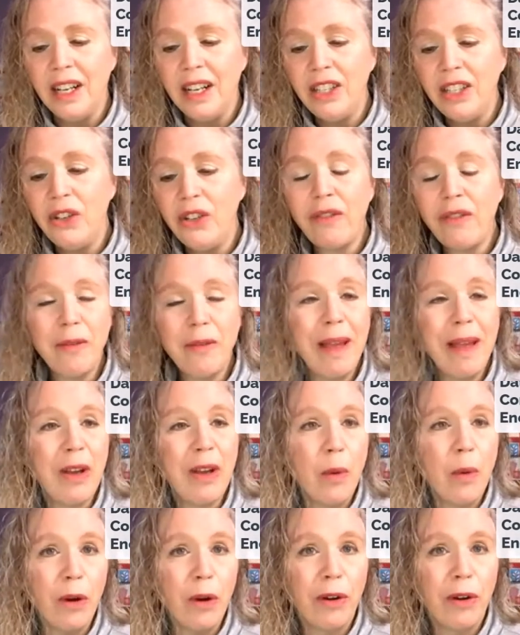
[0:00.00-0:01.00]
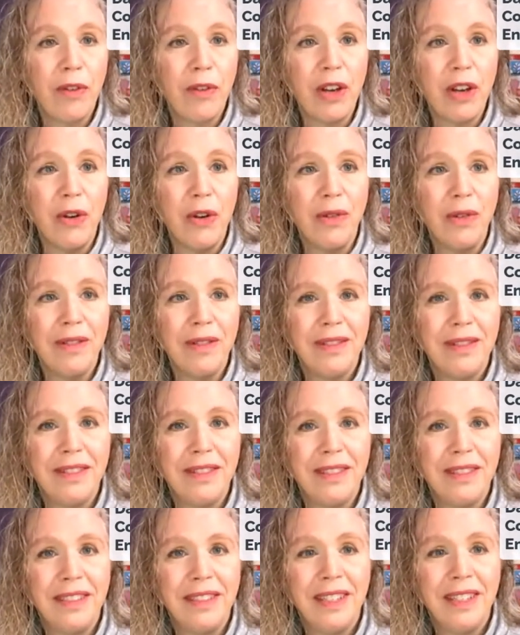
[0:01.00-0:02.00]
You have to make it work for you.
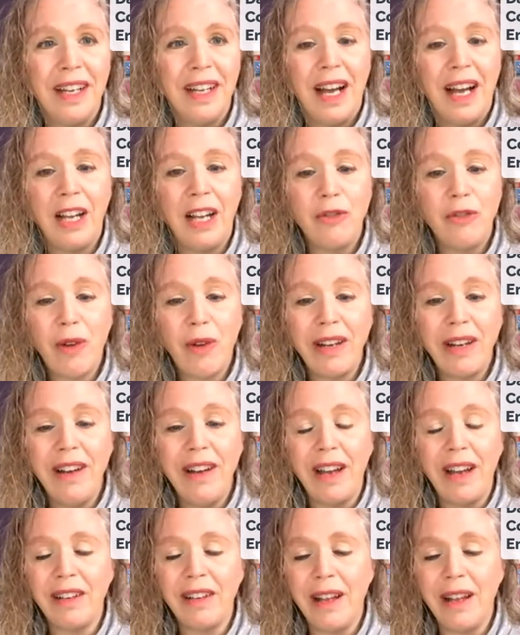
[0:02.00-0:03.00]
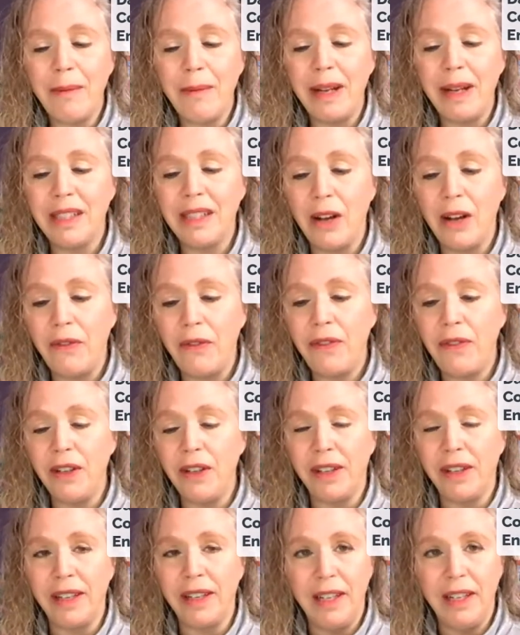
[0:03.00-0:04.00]
I tried not to let myself
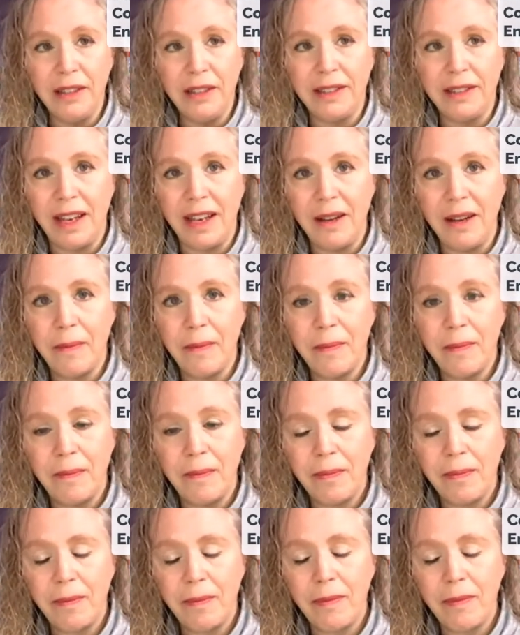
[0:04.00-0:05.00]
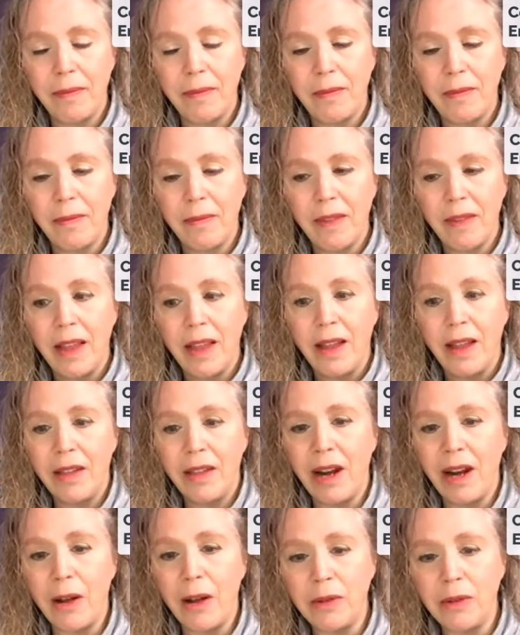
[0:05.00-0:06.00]
feel guilty
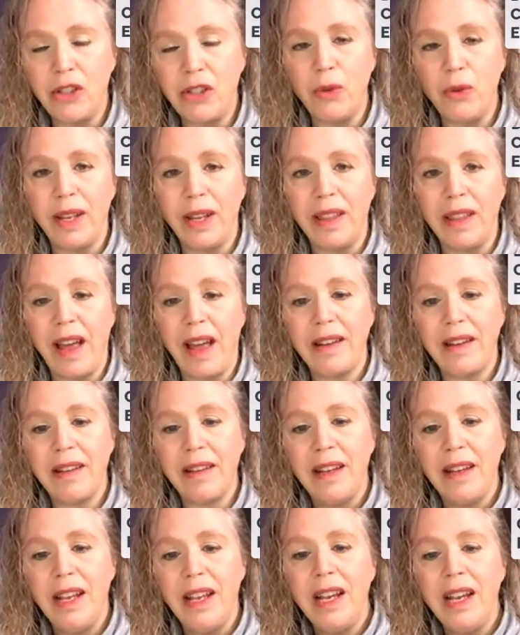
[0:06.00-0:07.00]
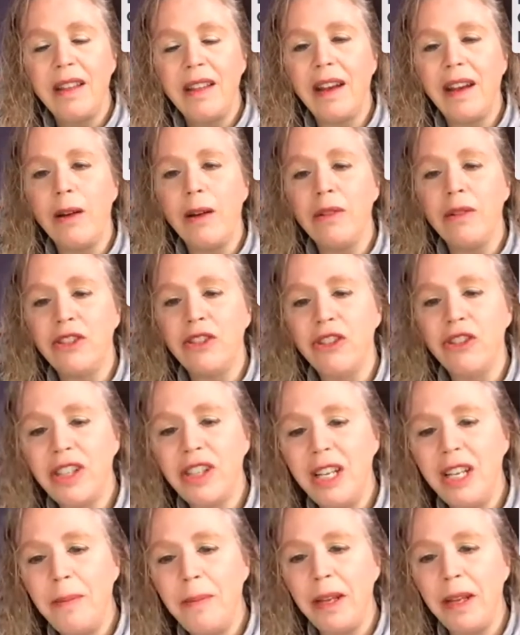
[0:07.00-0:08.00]
that I was doing that I was just
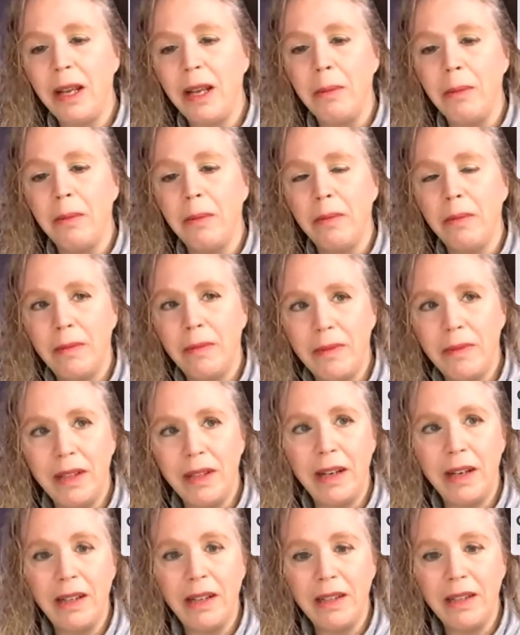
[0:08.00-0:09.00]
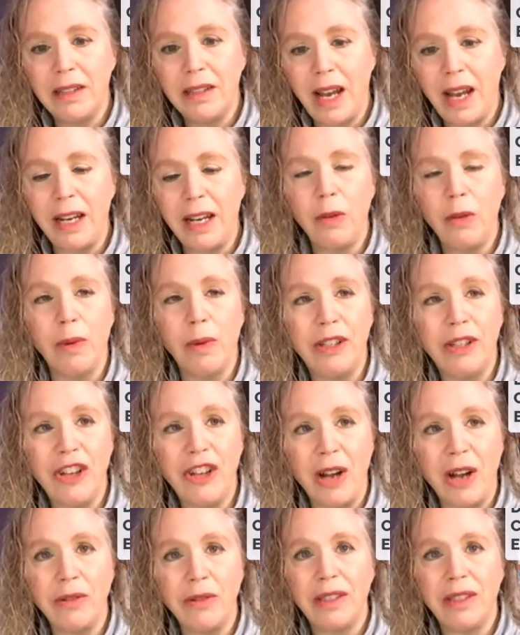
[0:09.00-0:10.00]
keeping him little tiny reach
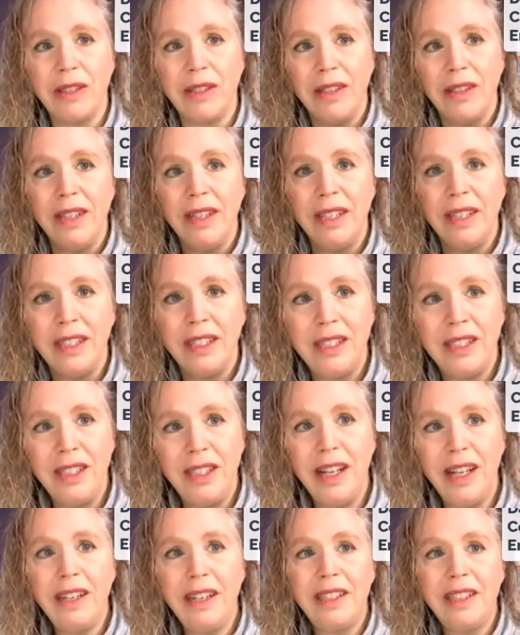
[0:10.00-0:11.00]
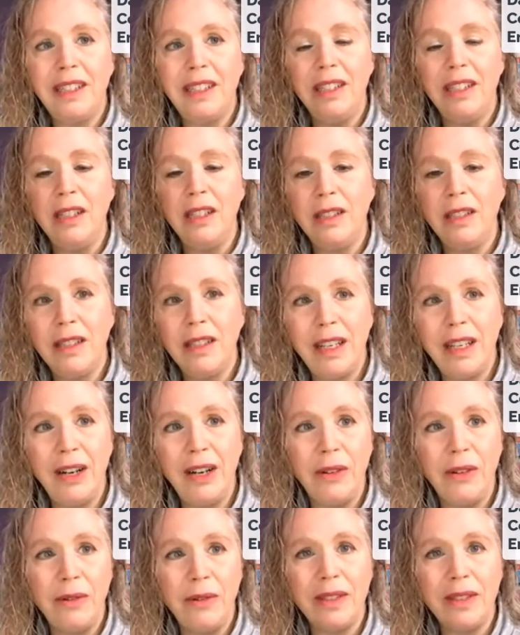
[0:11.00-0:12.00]
outs. Little,
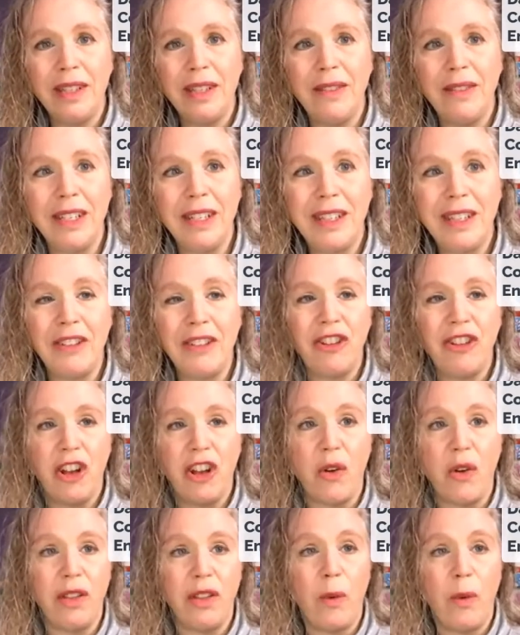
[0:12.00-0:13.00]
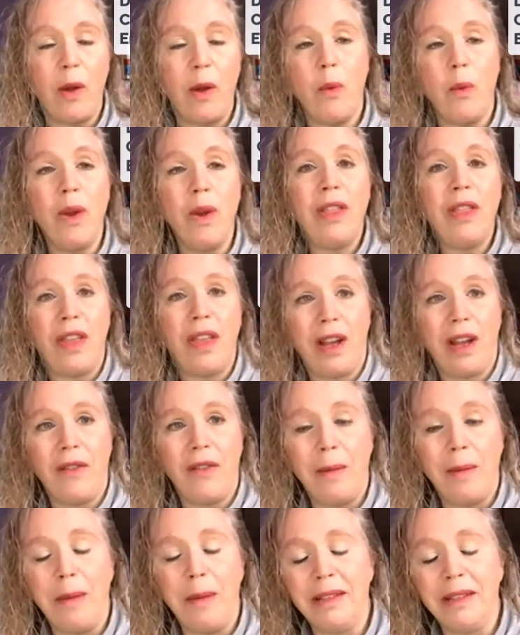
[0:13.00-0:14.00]
it wasn't even a touch and go in the way we think of
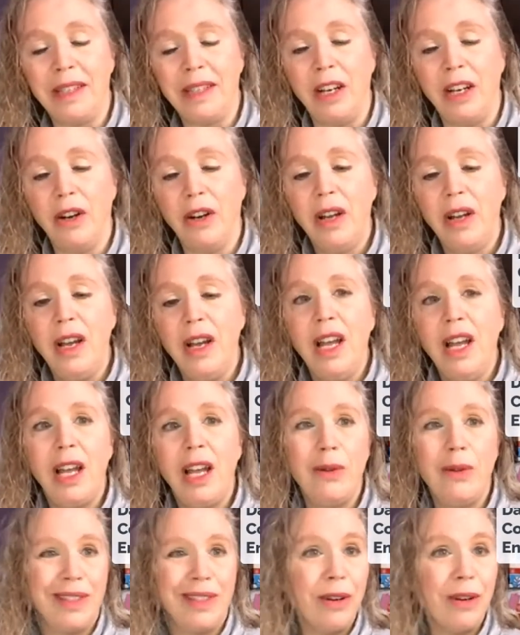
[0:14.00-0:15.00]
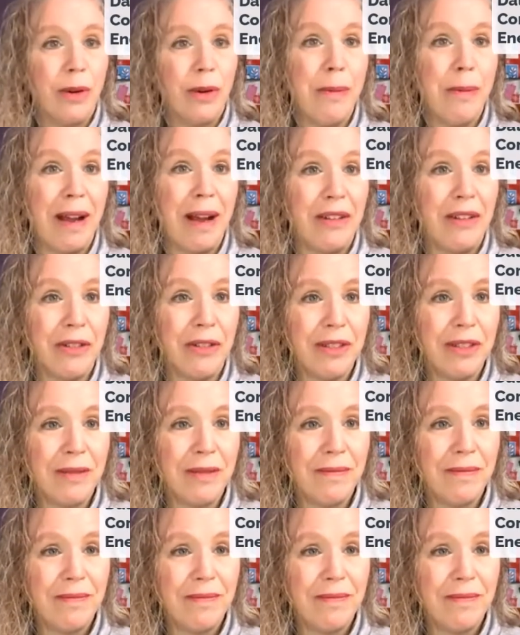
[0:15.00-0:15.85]
MLC. It was little reminders.